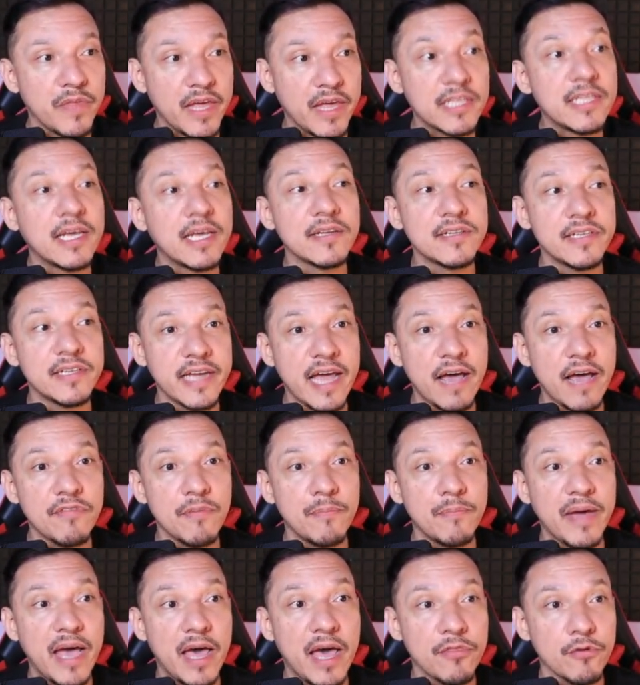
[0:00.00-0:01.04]
that doesn't have the
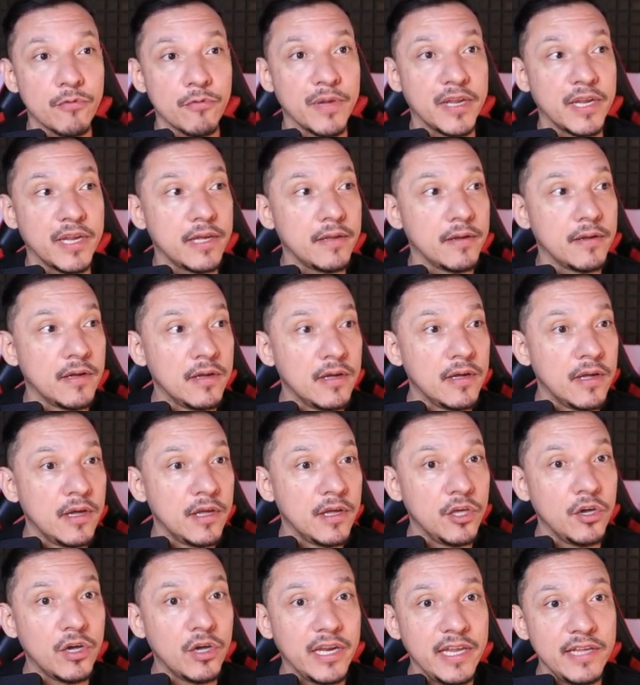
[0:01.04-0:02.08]
bathroom in it.
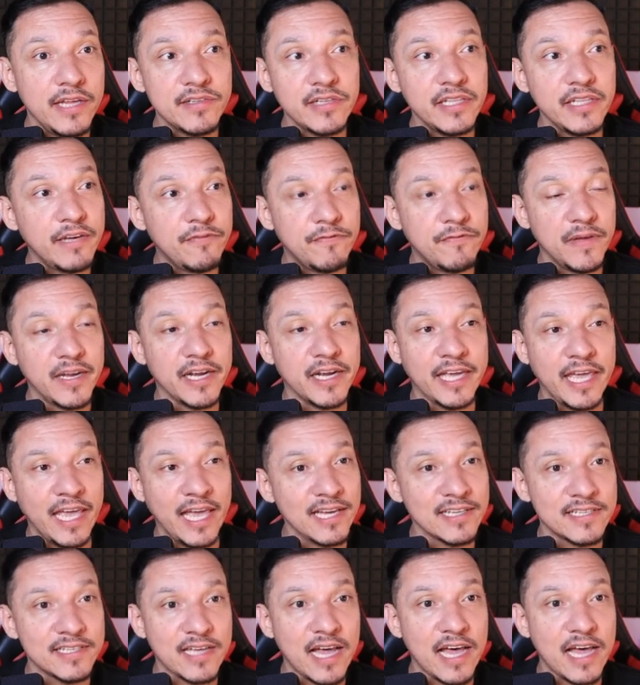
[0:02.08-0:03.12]
You could easily fit a
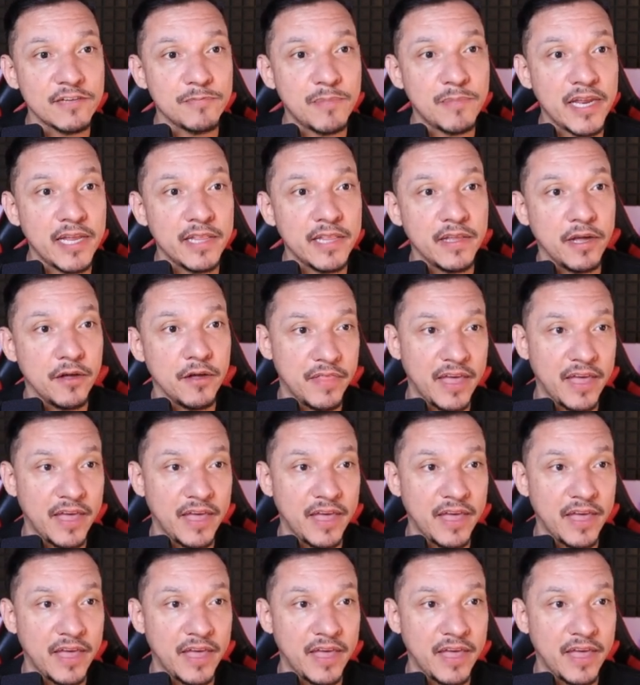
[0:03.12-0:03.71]
king size bed in there.